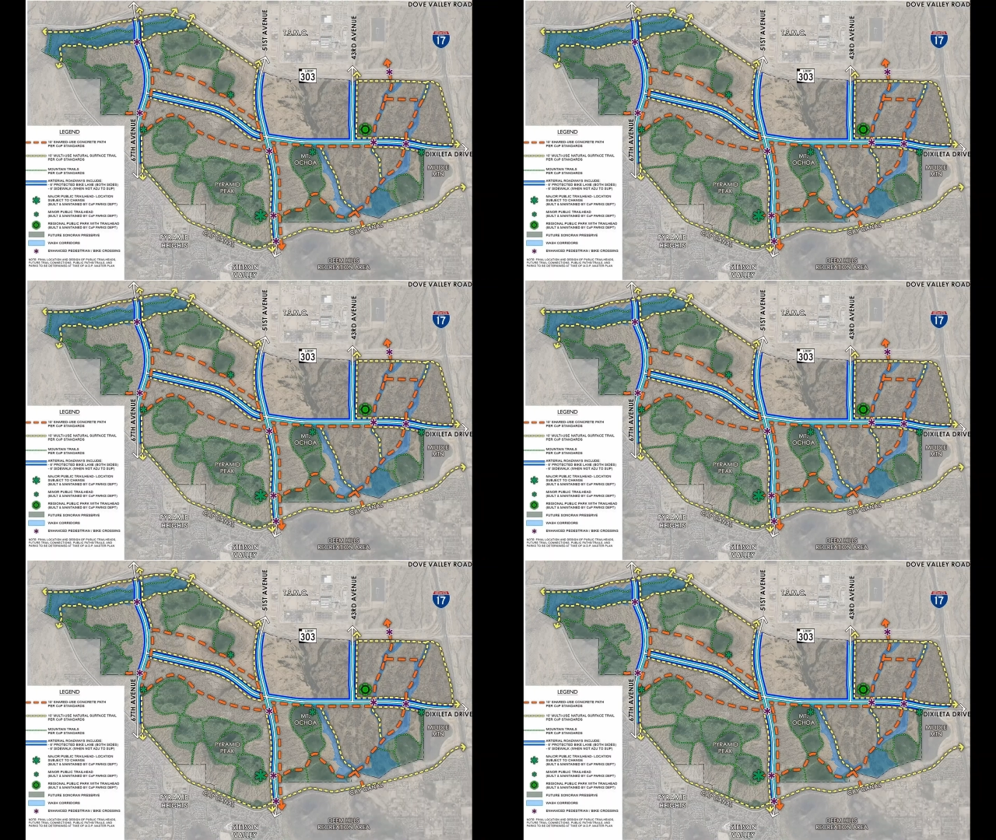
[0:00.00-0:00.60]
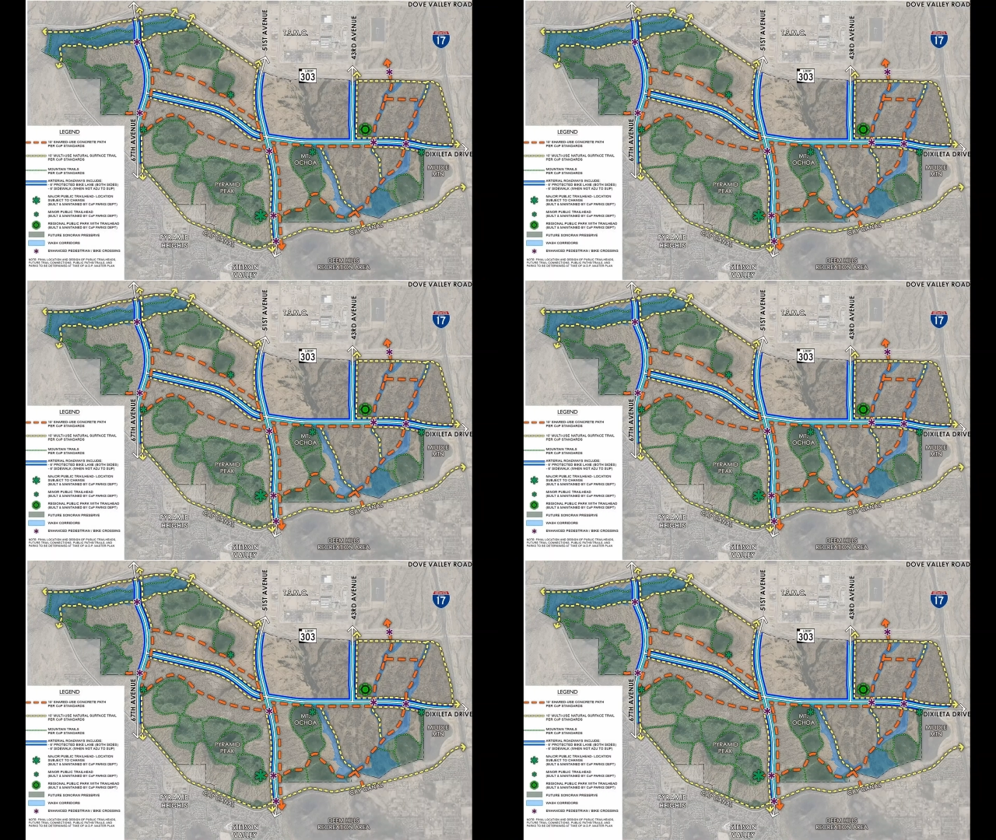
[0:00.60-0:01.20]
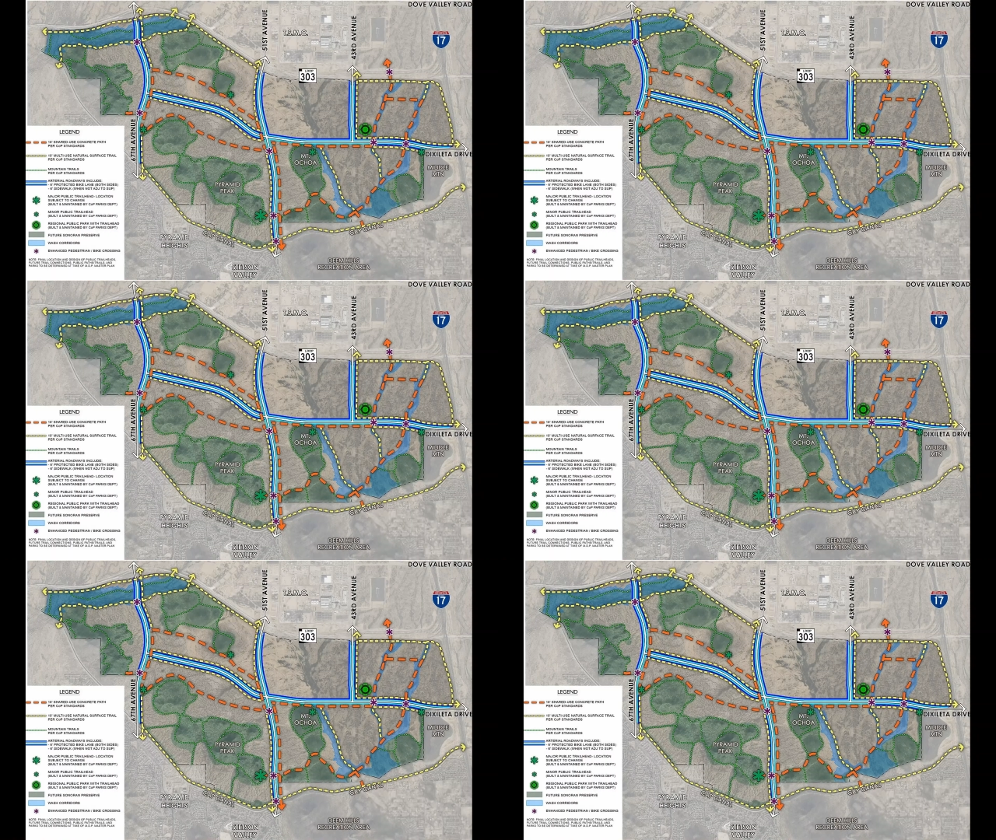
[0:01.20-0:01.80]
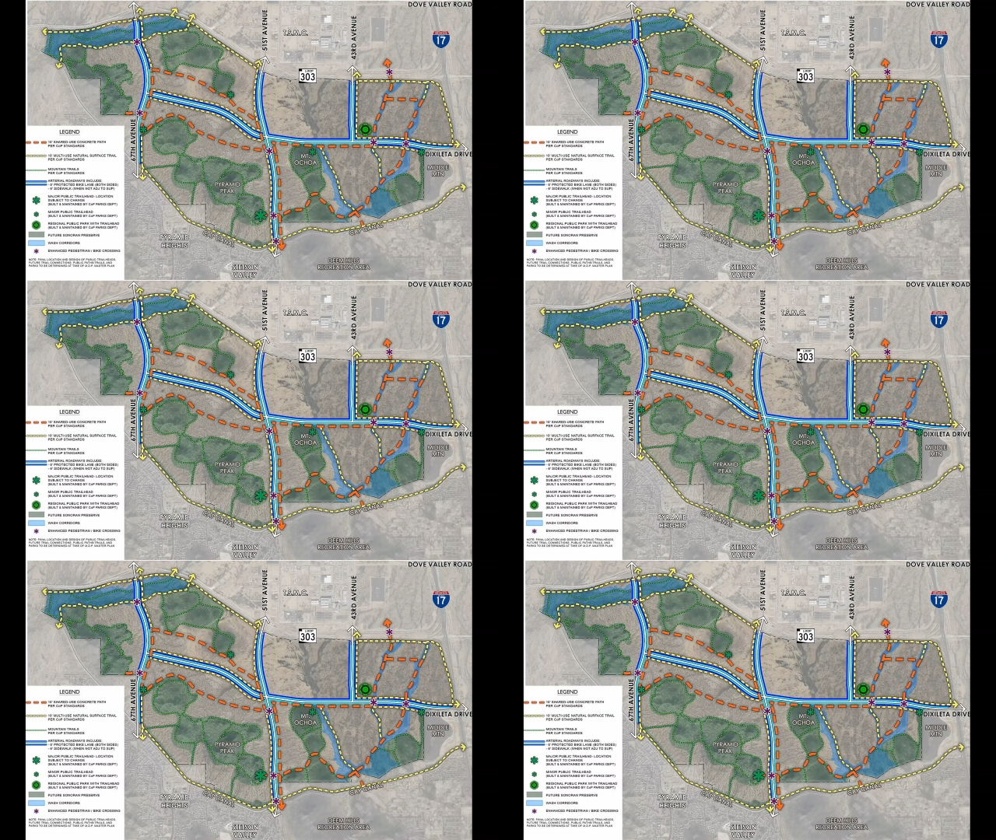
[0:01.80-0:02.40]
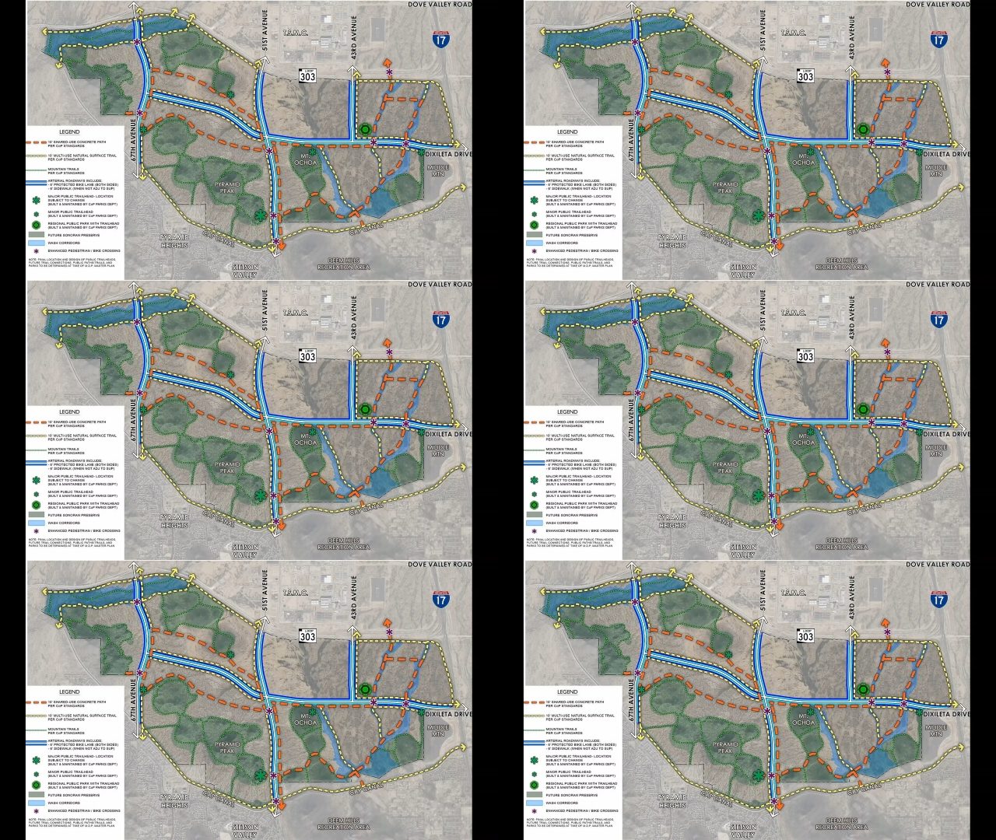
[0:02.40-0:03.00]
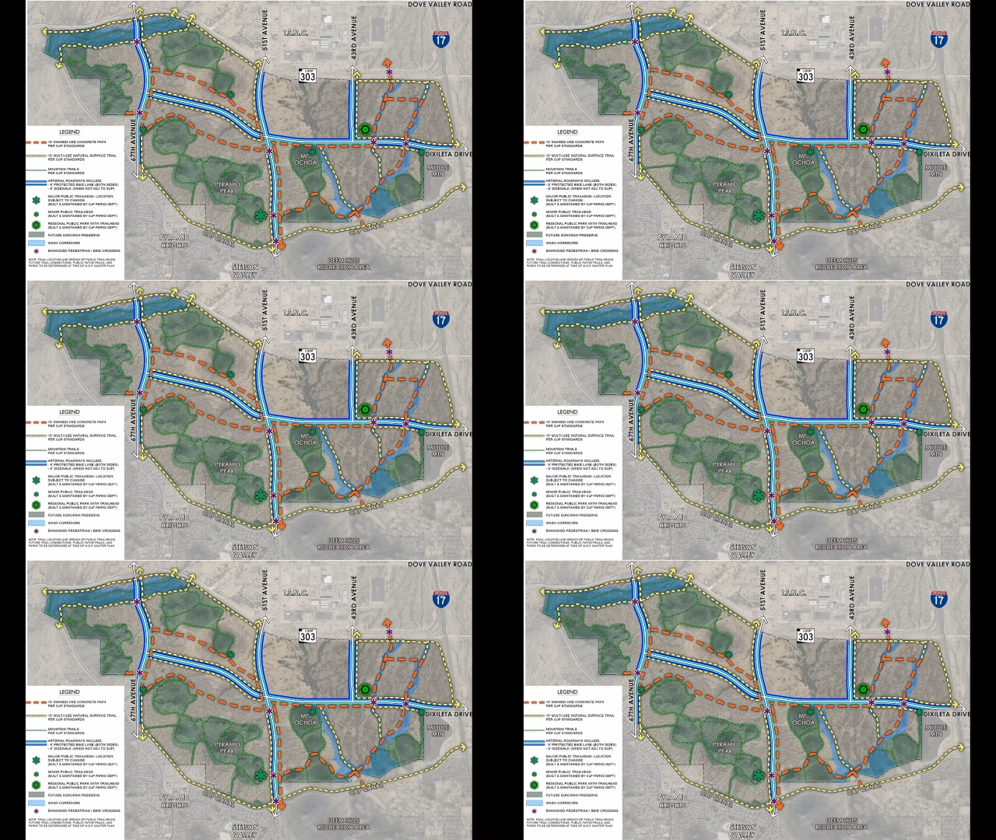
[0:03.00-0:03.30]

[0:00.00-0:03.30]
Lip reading: Nobody's mouth can be seen.